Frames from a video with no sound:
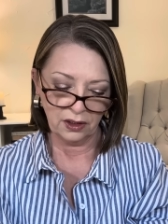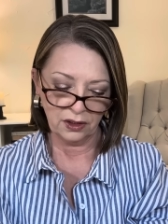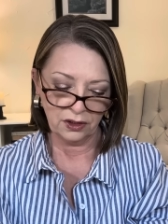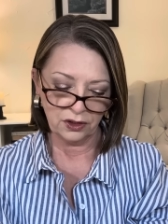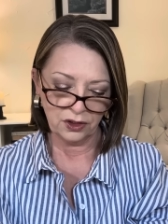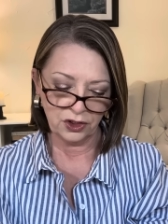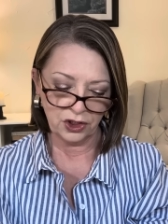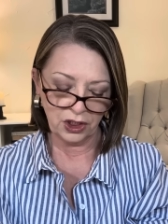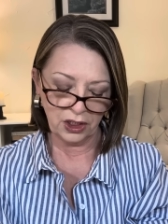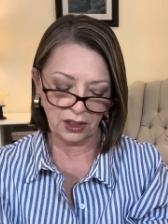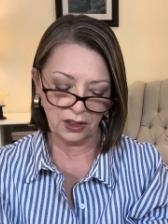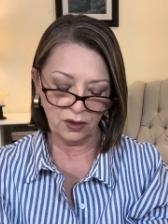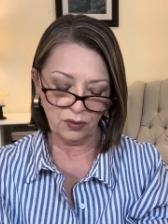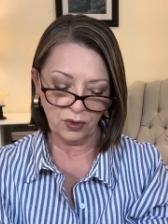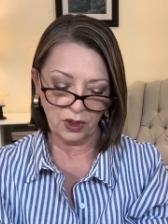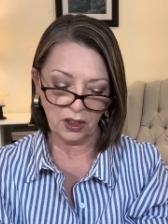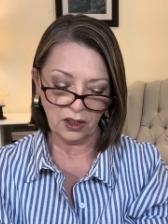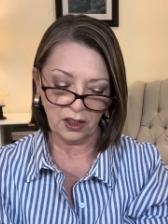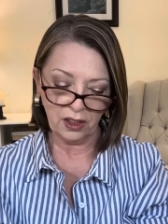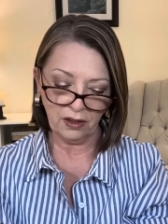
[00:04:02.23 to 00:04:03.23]

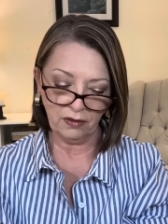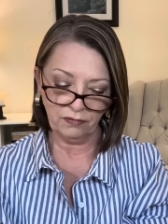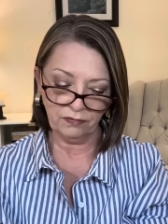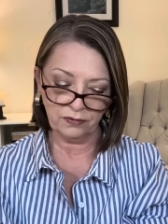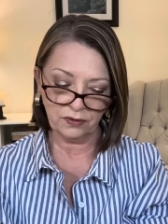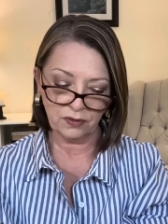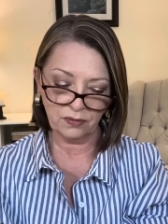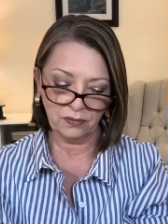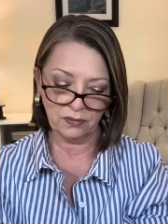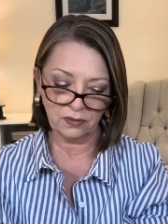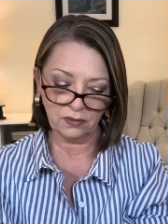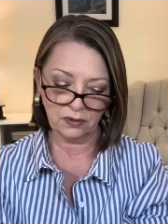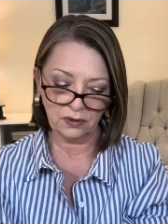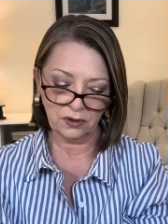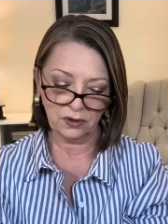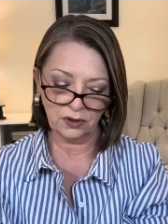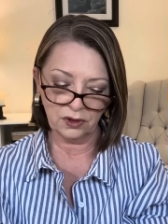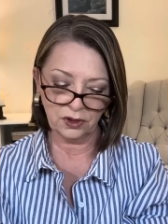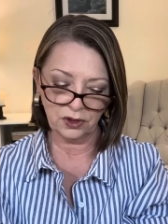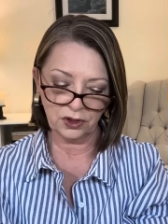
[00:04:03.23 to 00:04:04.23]
January of
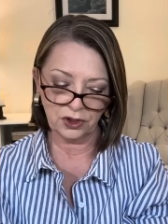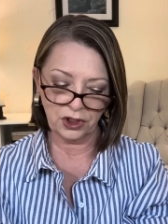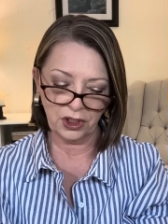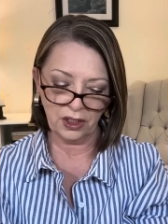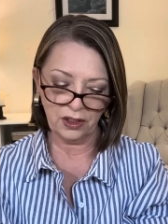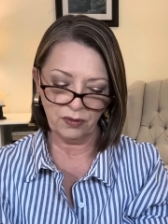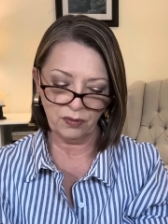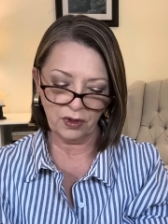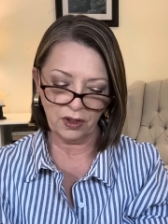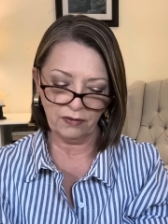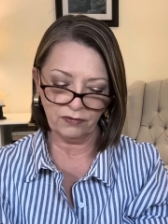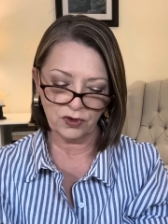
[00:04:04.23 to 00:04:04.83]
January of